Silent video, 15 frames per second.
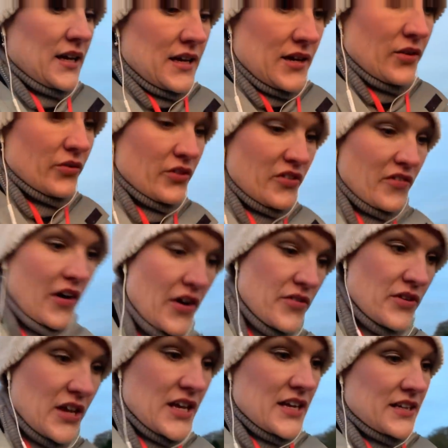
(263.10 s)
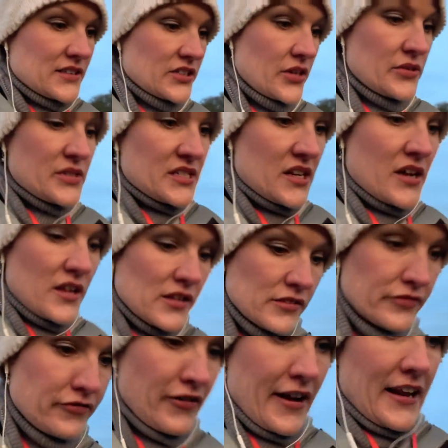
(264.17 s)
On her own. Docile,
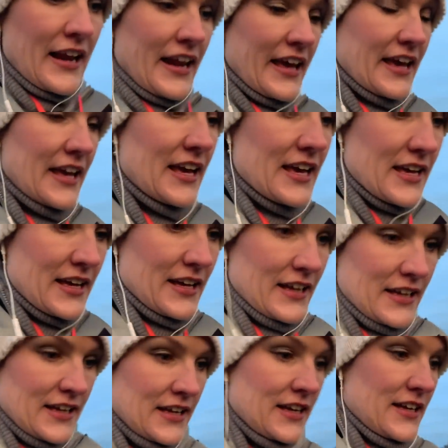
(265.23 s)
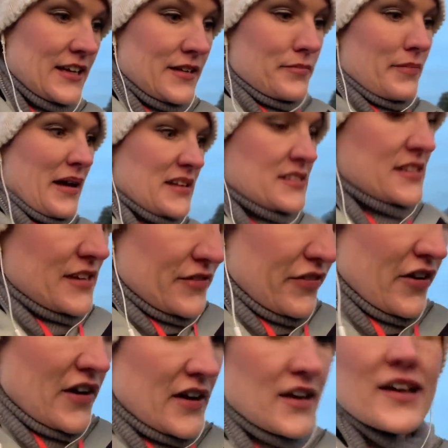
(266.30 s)
friendly. Massive.
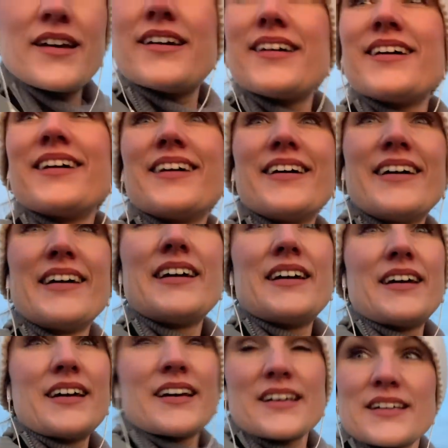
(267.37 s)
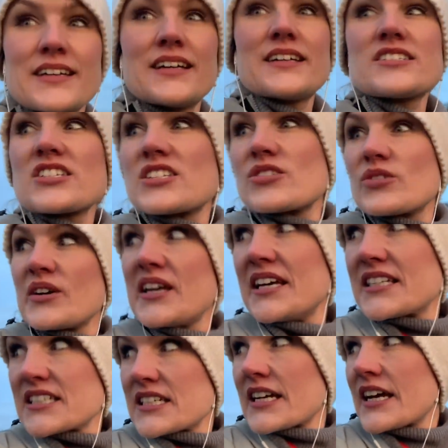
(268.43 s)
She's not here
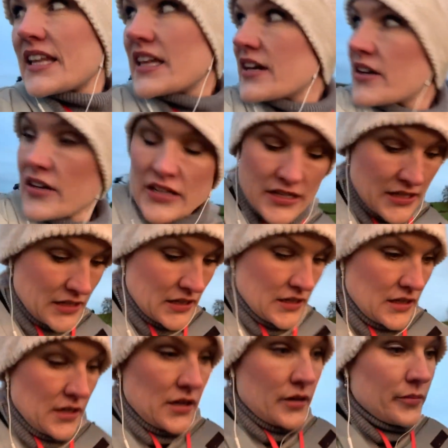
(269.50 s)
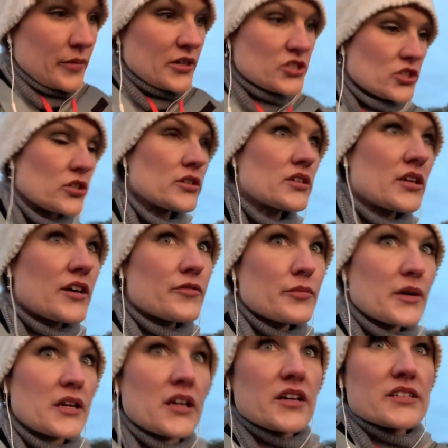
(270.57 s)
today though. Mind you, I don't have my
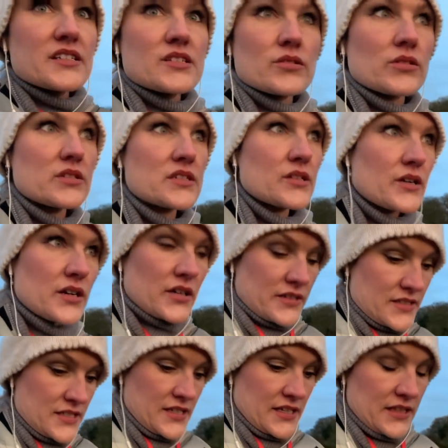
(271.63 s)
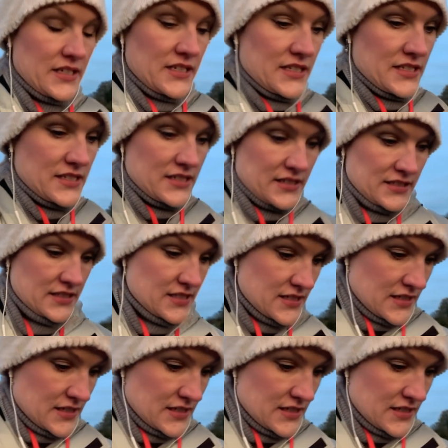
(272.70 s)
glasses on so I can't see in the distance.